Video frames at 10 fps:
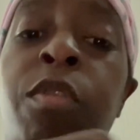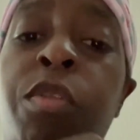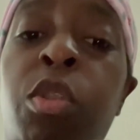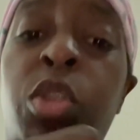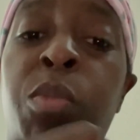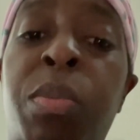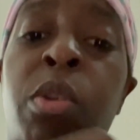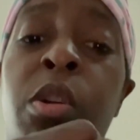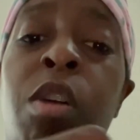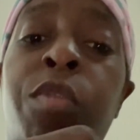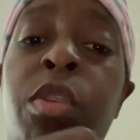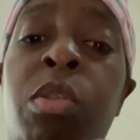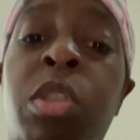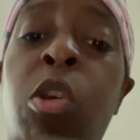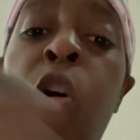of your spirit, off of your
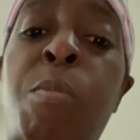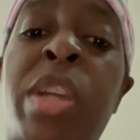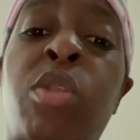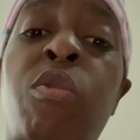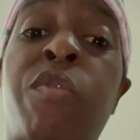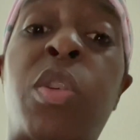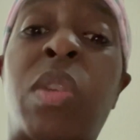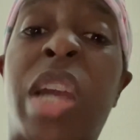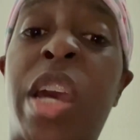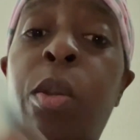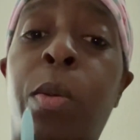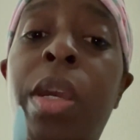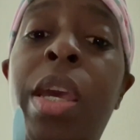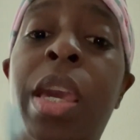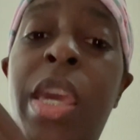soul, and make you feel lighter.
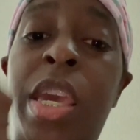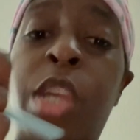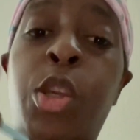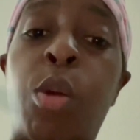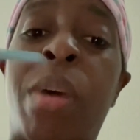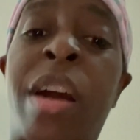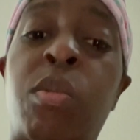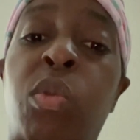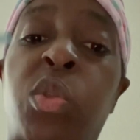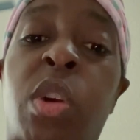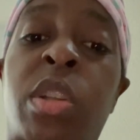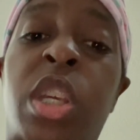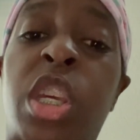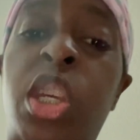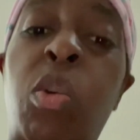And your body will start to
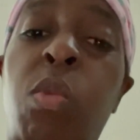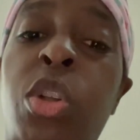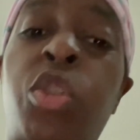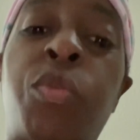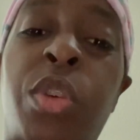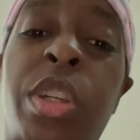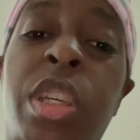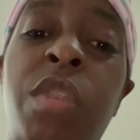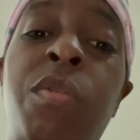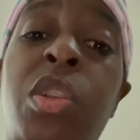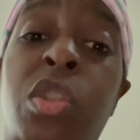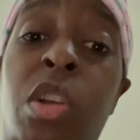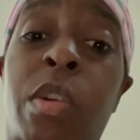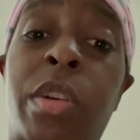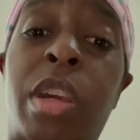heal. Once you forgive this
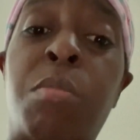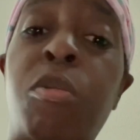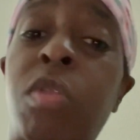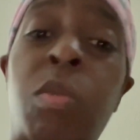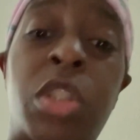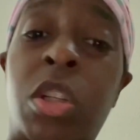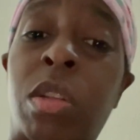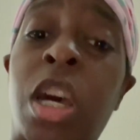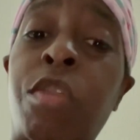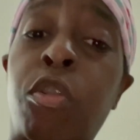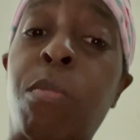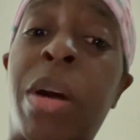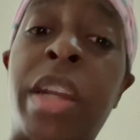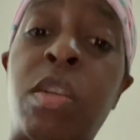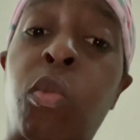narc and move on with your life, your
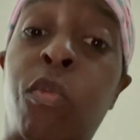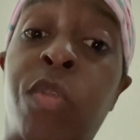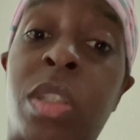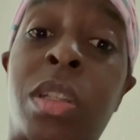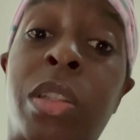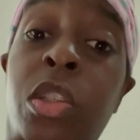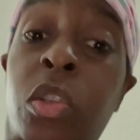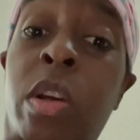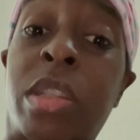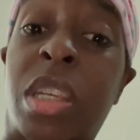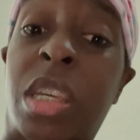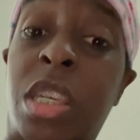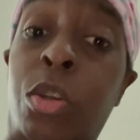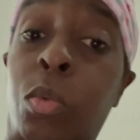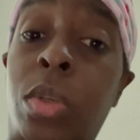body will physically start to
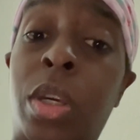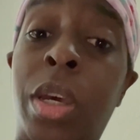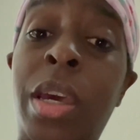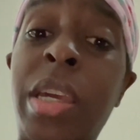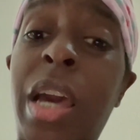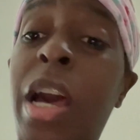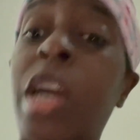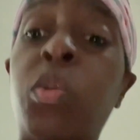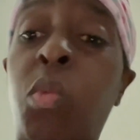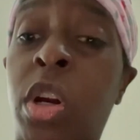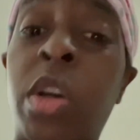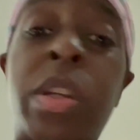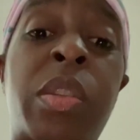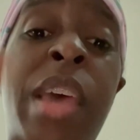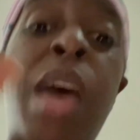heal. God's word
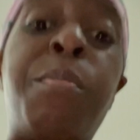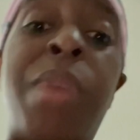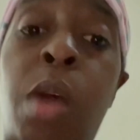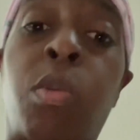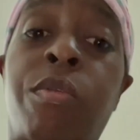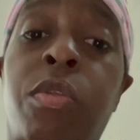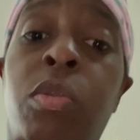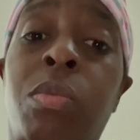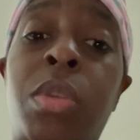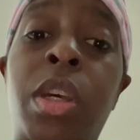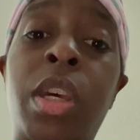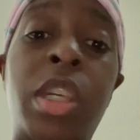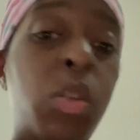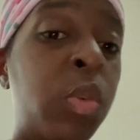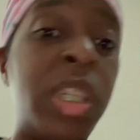is that powerful.
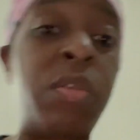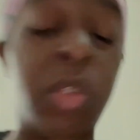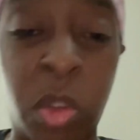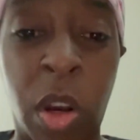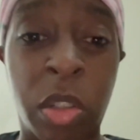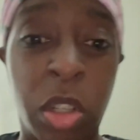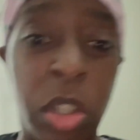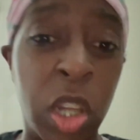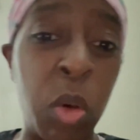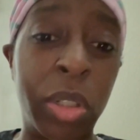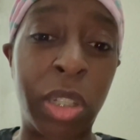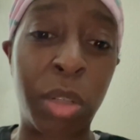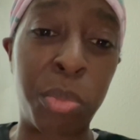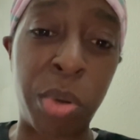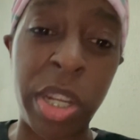You will even start to glow and
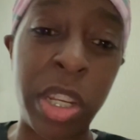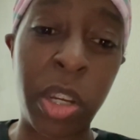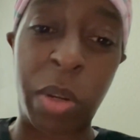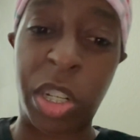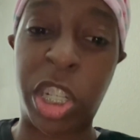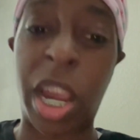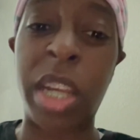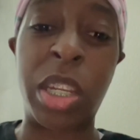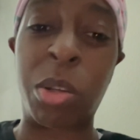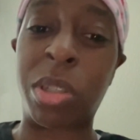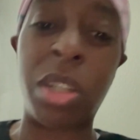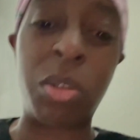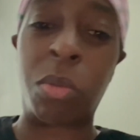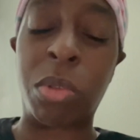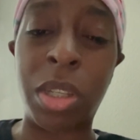look prettier and shinier too.